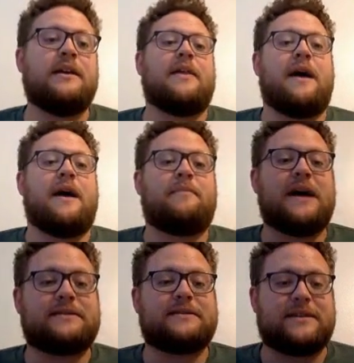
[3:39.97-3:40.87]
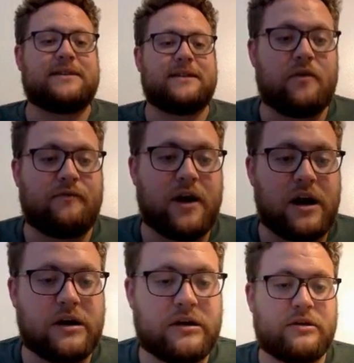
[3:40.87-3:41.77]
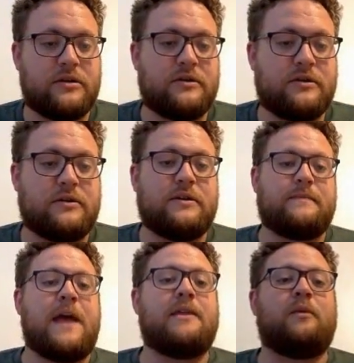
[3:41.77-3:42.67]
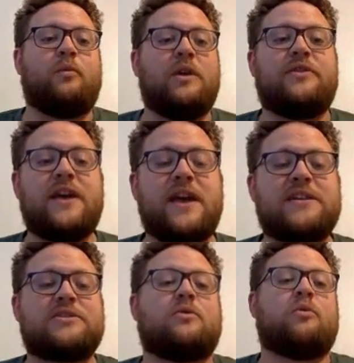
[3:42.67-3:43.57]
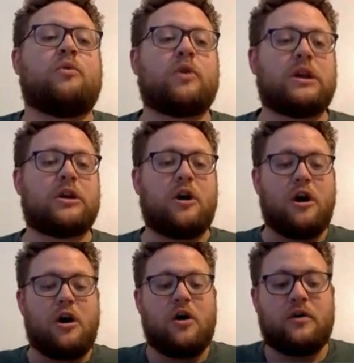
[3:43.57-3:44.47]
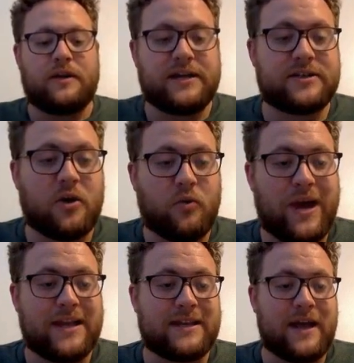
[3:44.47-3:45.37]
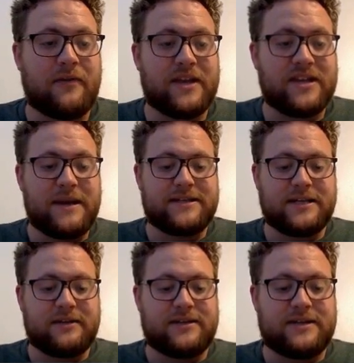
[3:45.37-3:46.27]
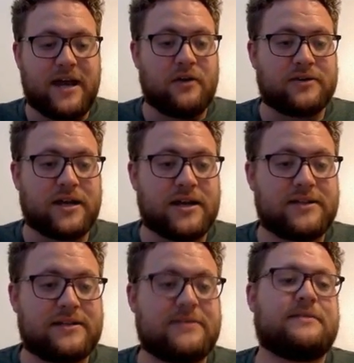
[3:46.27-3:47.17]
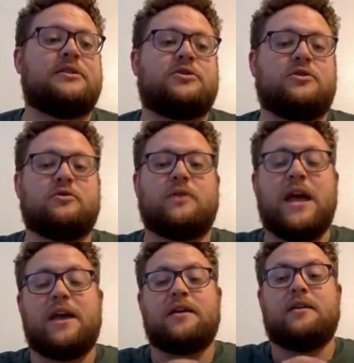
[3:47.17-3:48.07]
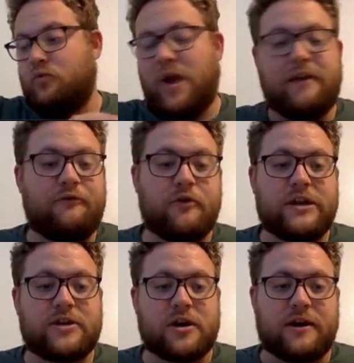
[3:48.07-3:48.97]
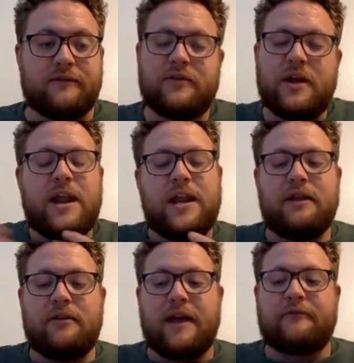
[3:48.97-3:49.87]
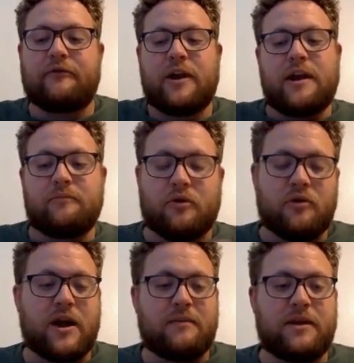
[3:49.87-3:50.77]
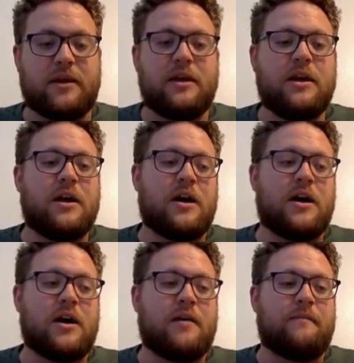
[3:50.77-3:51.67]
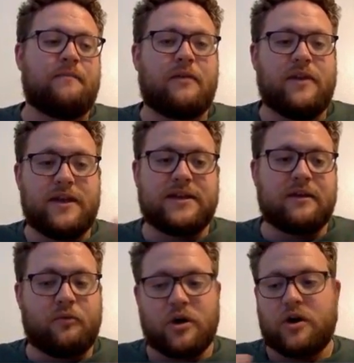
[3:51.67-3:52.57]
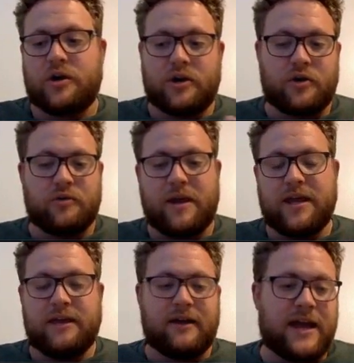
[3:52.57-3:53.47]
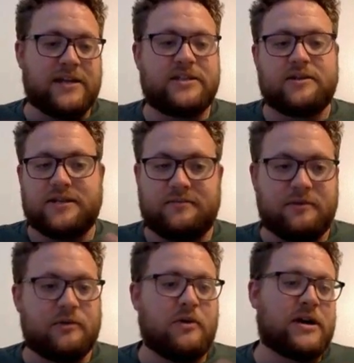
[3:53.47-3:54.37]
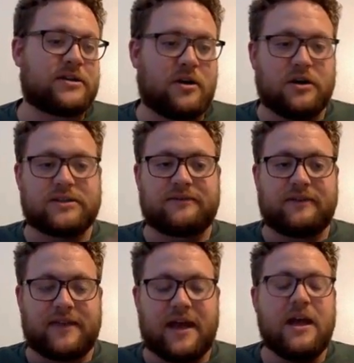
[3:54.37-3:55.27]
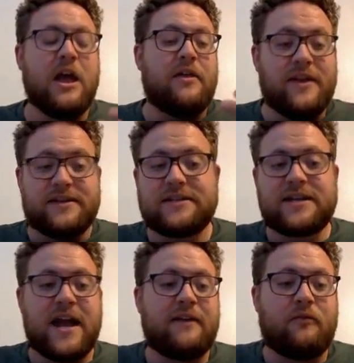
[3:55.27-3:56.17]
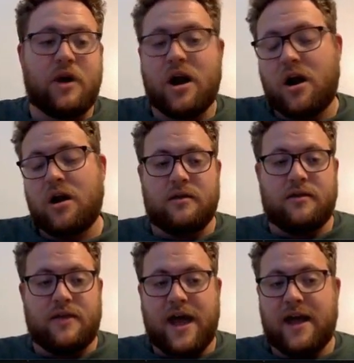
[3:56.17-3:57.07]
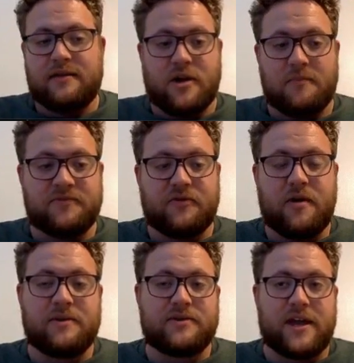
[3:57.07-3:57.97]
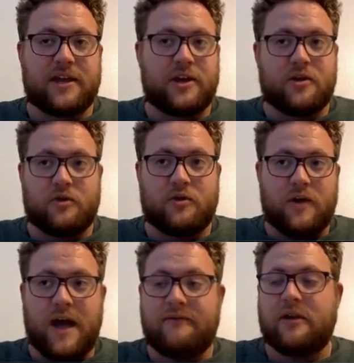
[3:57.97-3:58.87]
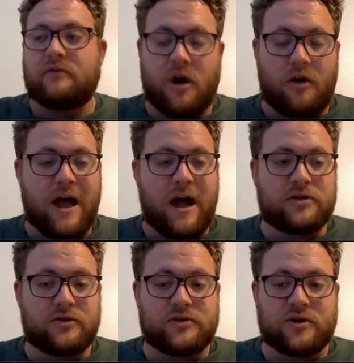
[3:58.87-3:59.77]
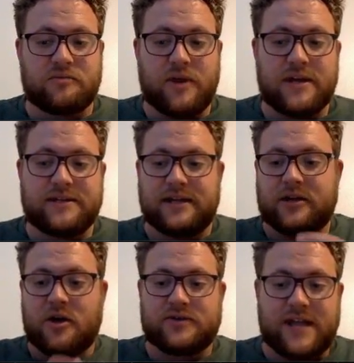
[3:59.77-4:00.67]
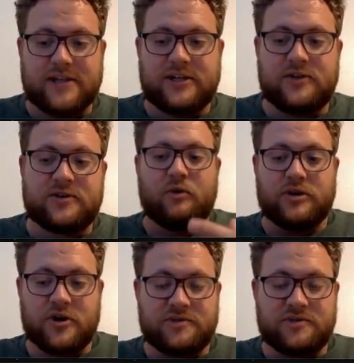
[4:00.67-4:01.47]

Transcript: and that passed in a notifier. And then with this, what we're going to call is await. Now, this basically tells us to hey wait for return if you've done any like front end programming um, that where you know you're making like http request calls and stuff like that this is kind of where that comes from is like you know you'll have it call out to a certain place it goes and executes returns